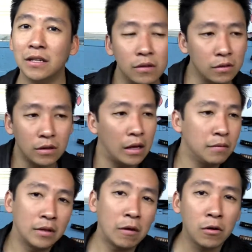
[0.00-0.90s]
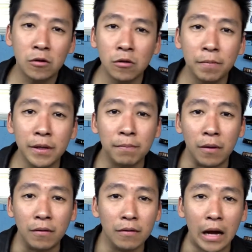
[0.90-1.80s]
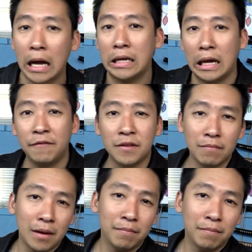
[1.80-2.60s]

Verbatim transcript: You know, I, they were cool people. I gave them my